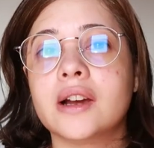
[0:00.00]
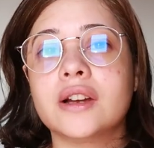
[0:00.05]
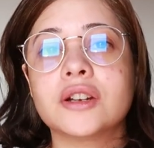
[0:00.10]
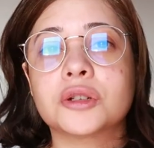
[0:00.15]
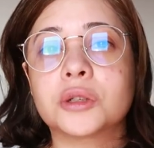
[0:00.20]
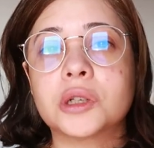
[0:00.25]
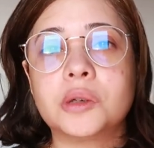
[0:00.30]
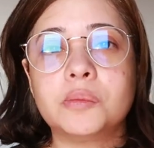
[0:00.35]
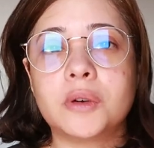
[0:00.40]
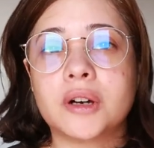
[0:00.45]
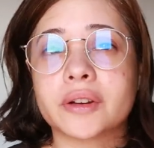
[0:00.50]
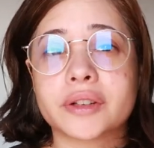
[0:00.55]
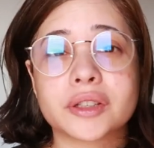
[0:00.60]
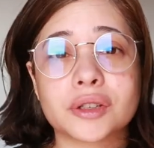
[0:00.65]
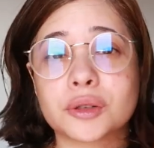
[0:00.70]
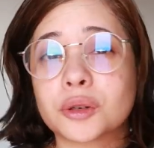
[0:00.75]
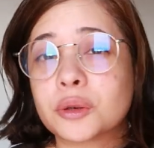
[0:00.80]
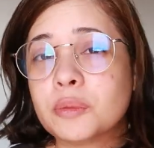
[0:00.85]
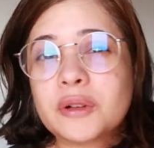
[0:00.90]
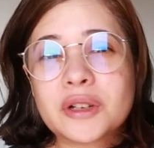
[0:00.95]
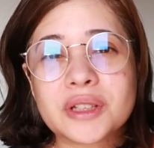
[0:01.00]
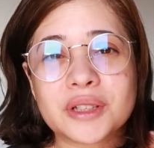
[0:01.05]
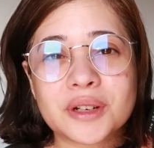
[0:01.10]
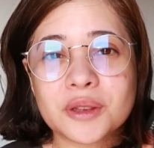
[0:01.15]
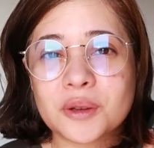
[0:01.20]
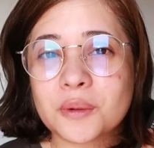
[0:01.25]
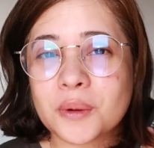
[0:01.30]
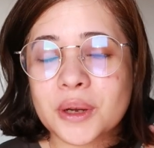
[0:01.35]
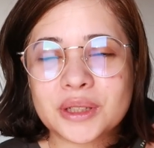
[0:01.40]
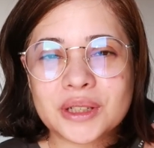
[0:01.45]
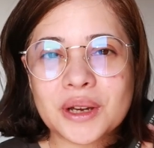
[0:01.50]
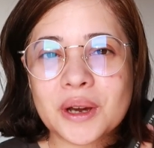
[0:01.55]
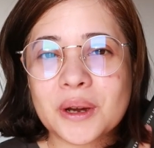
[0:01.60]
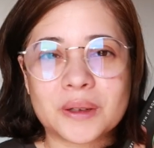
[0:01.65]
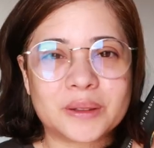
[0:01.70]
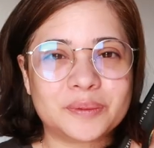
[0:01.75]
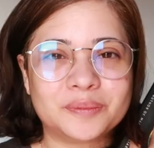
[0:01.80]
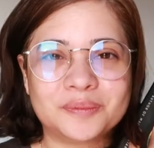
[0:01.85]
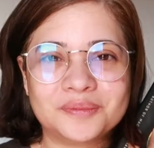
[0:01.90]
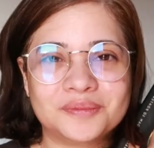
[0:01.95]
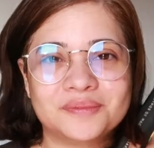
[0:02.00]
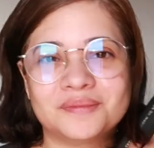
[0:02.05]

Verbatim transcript: short books are the way to go.